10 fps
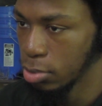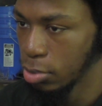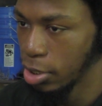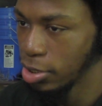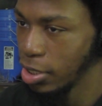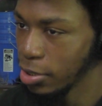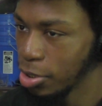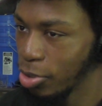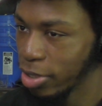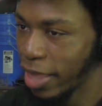Man, she
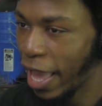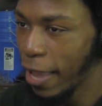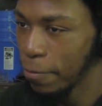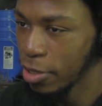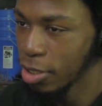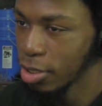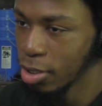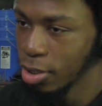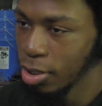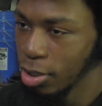actually looks happy.
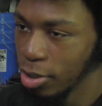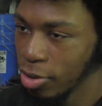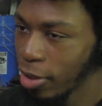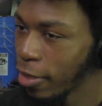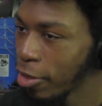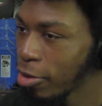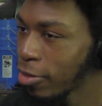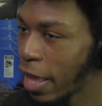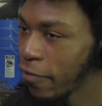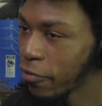You saw that little
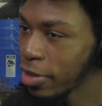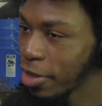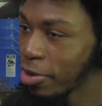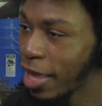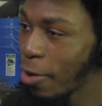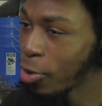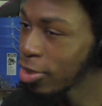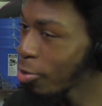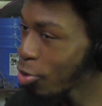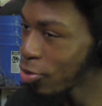laugh right there? Yeah,
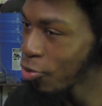what's up those